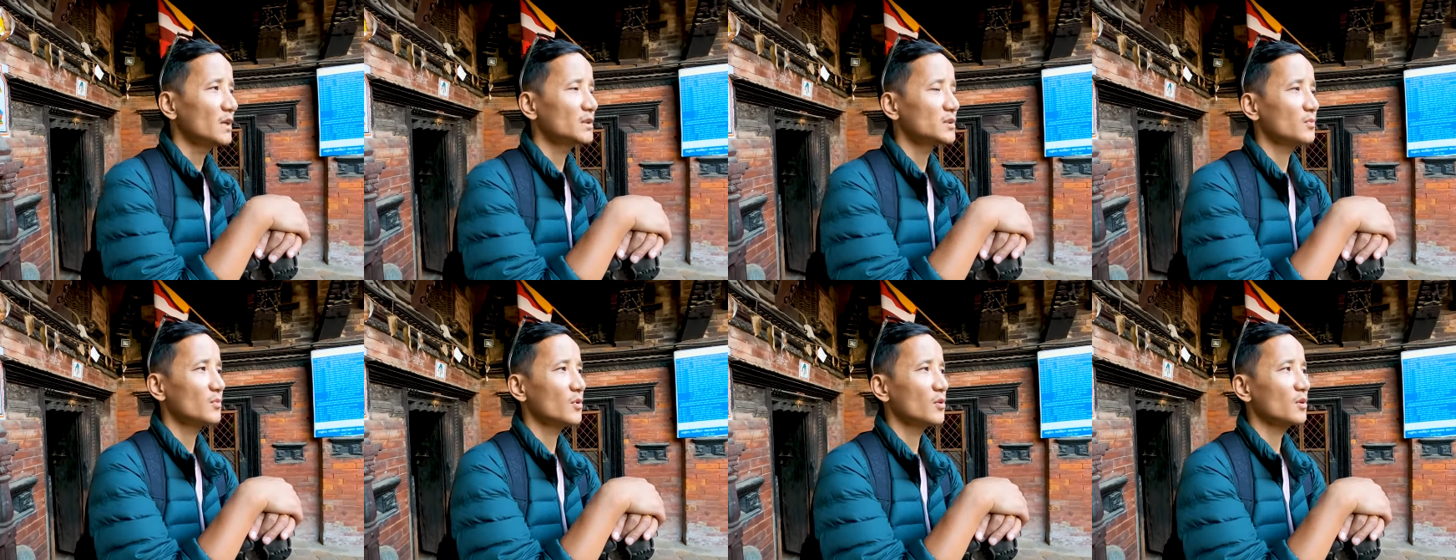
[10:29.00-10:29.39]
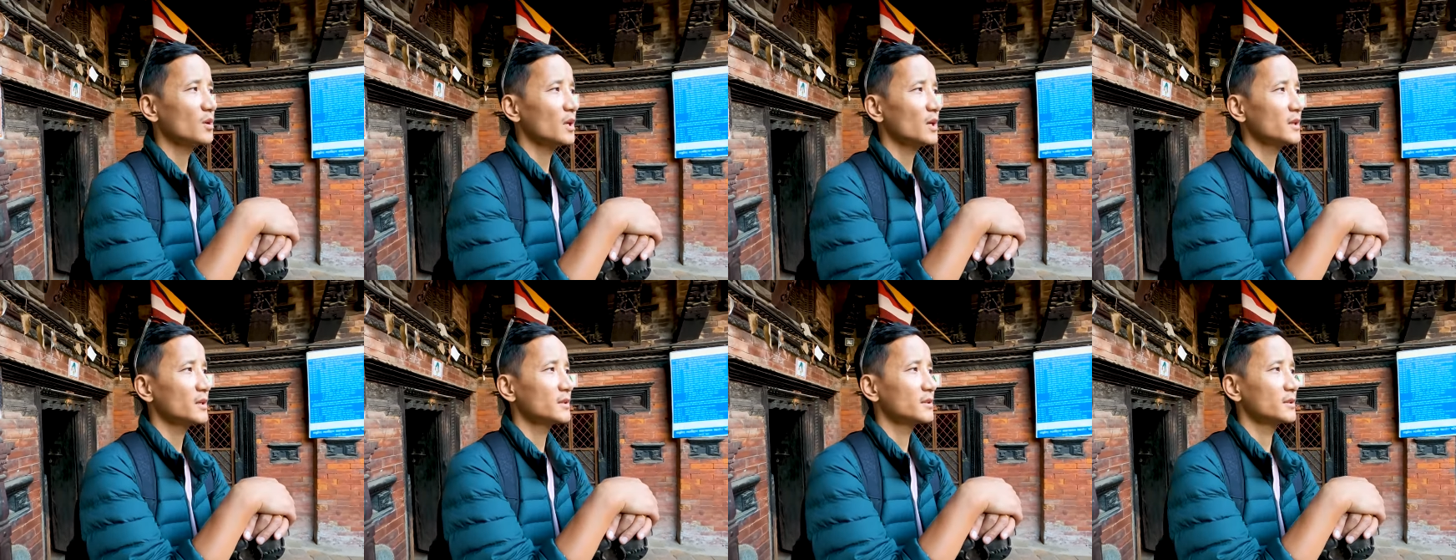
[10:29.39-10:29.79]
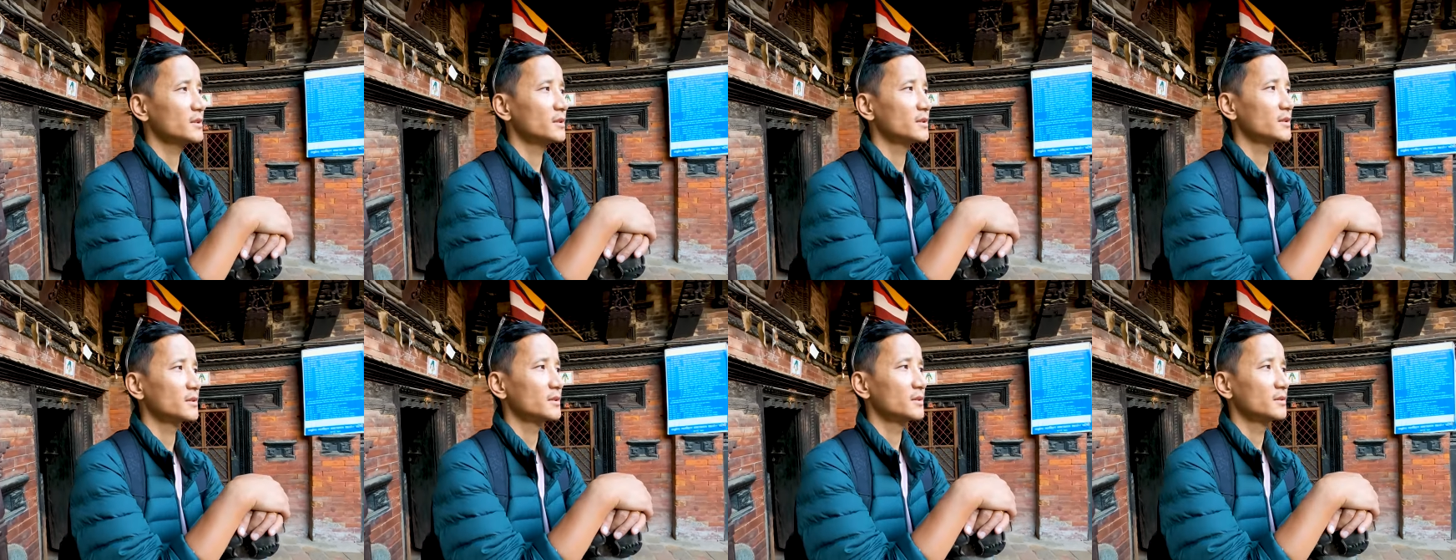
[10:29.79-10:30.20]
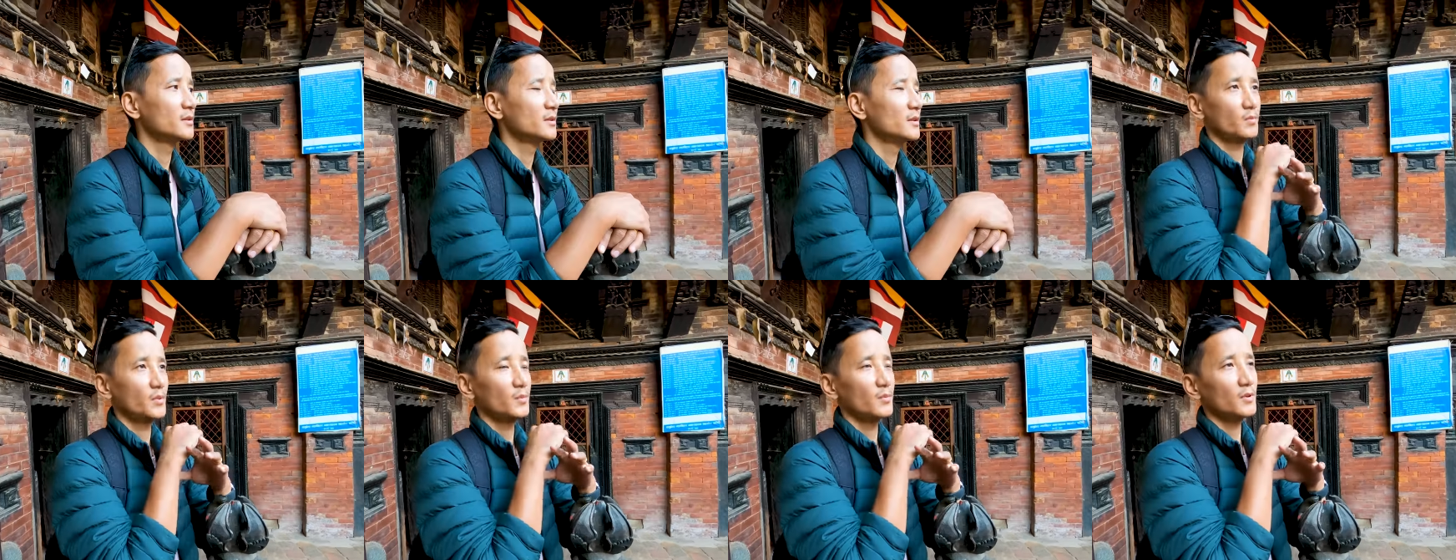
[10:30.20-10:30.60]
it's more like
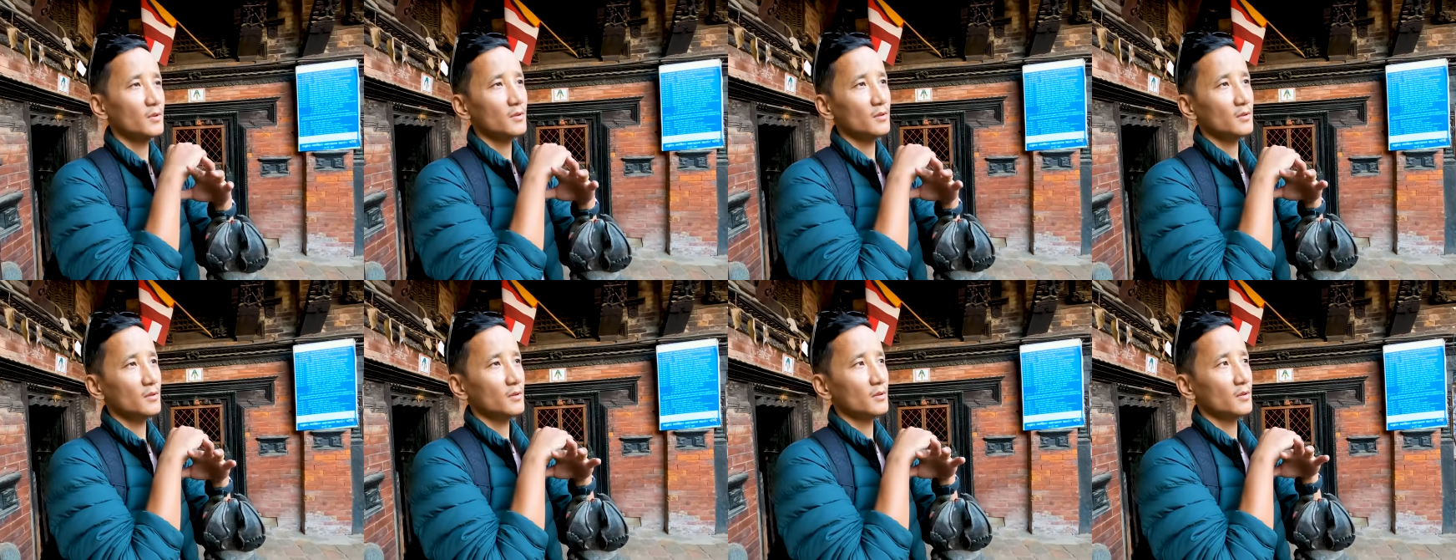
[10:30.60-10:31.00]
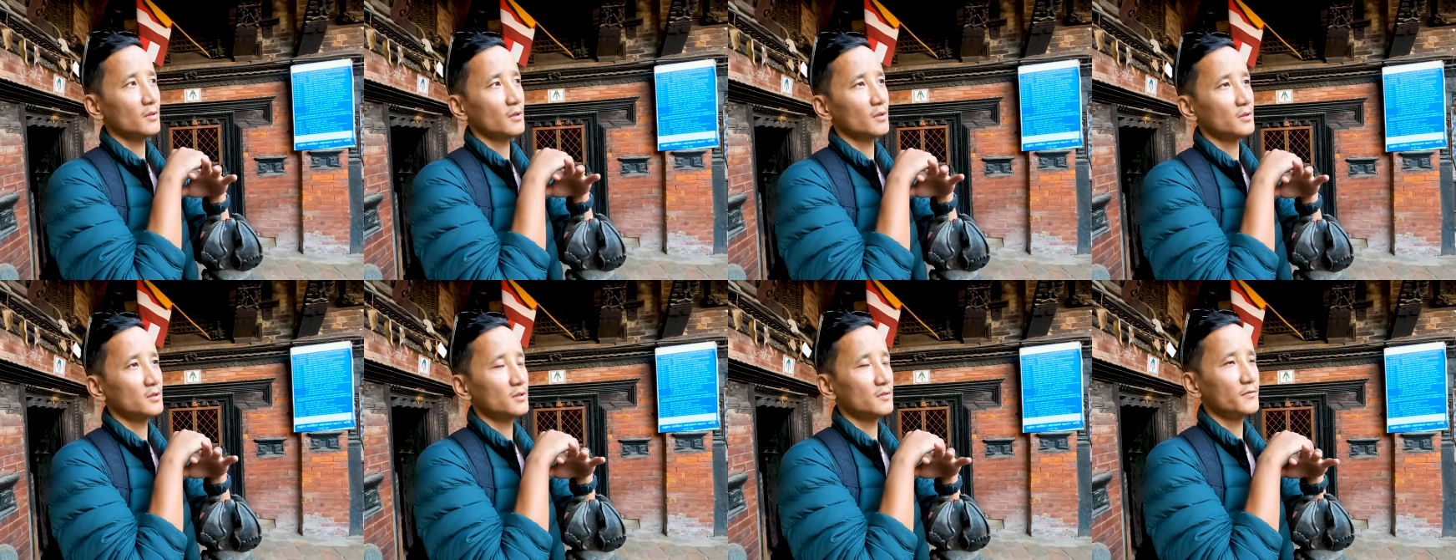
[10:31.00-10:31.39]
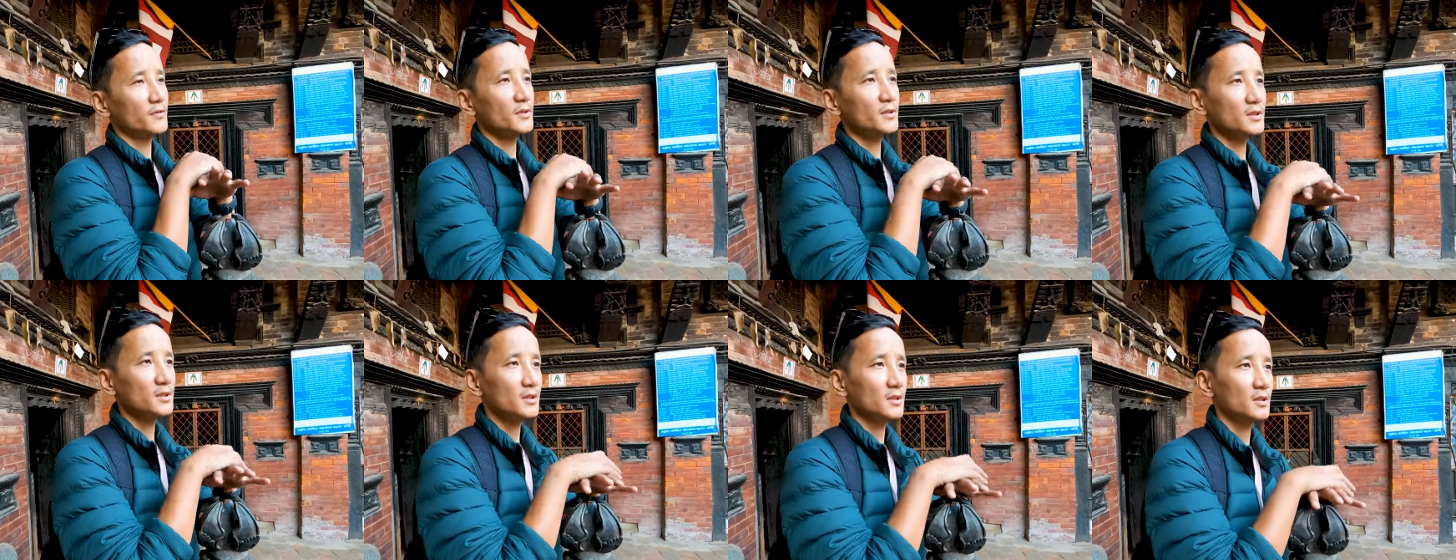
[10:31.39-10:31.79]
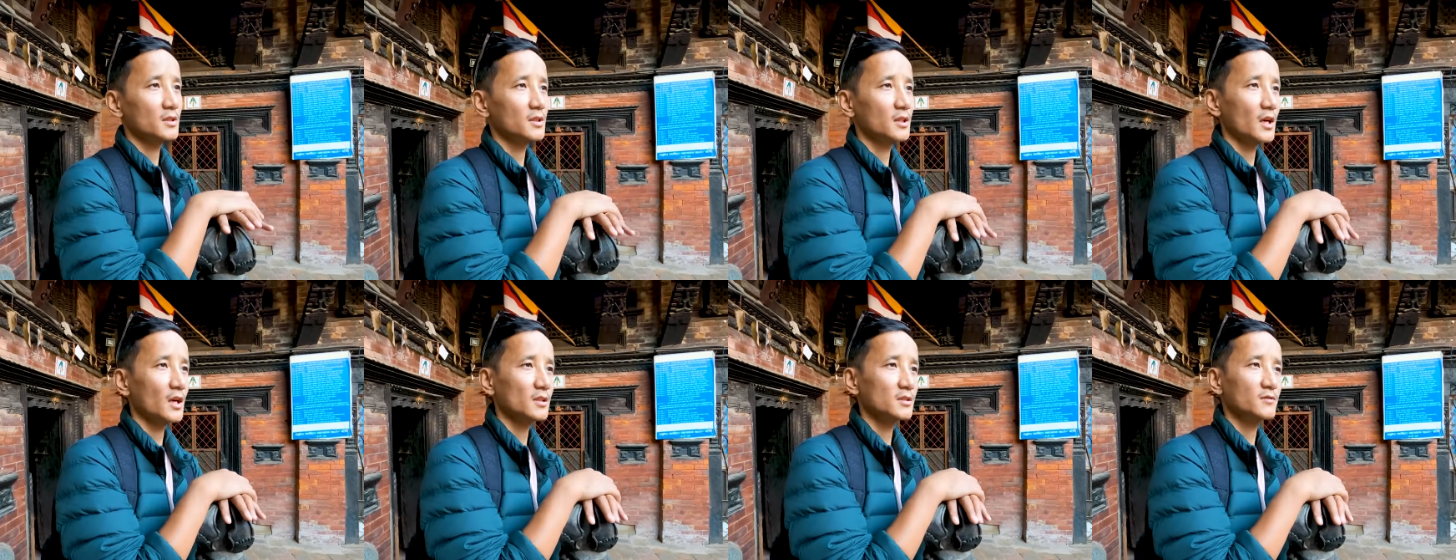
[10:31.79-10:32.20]
people different
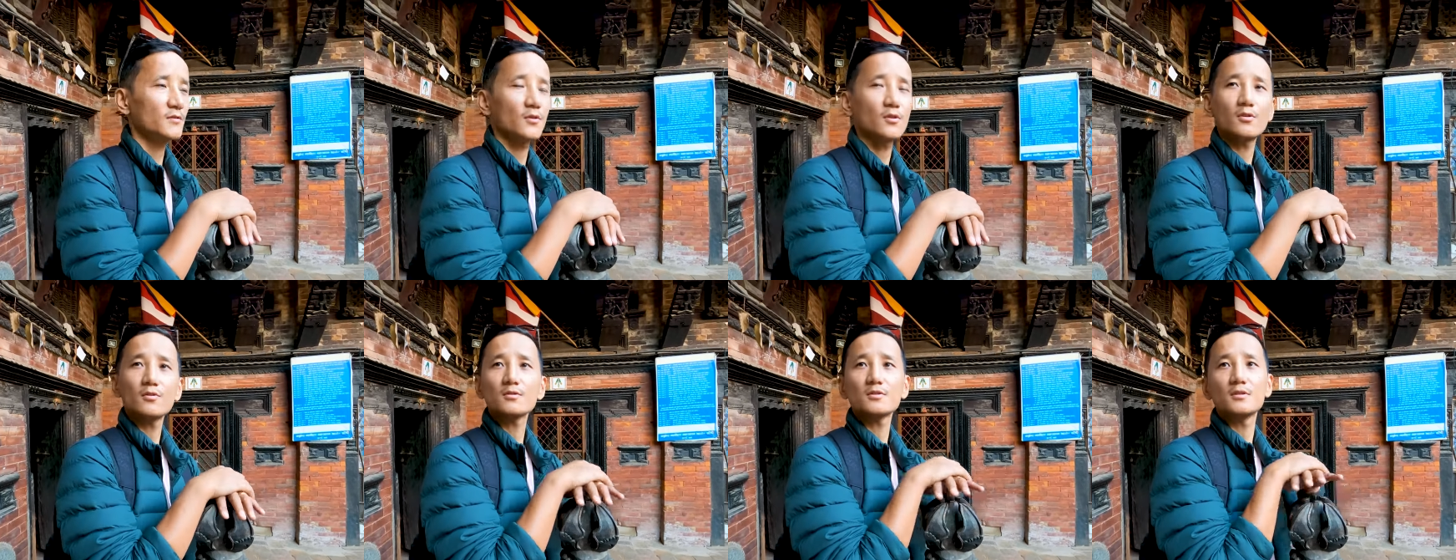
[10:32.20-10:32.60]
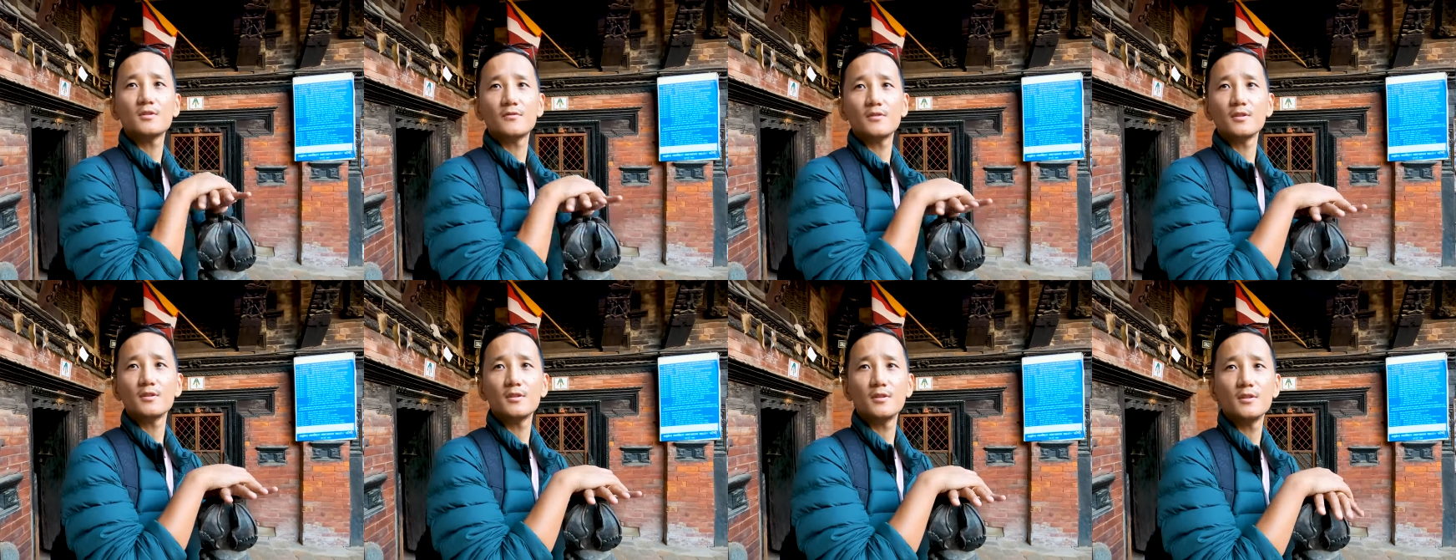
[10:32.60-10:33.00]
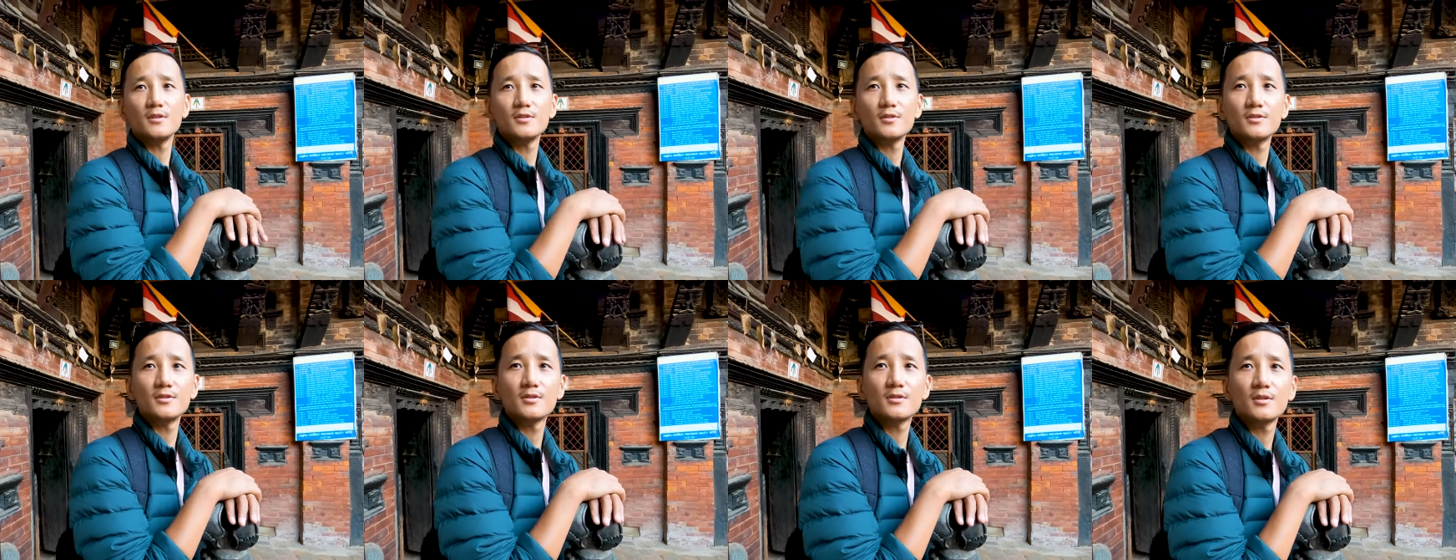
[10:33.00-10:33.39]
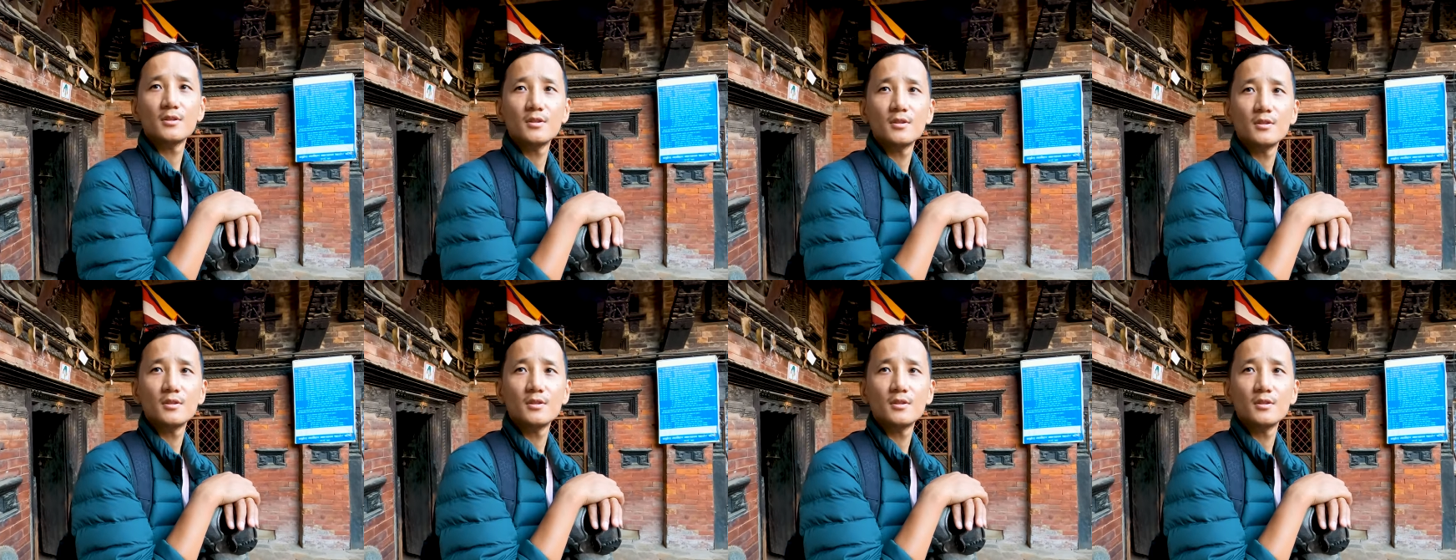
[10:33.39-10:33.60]
caste follows different religions.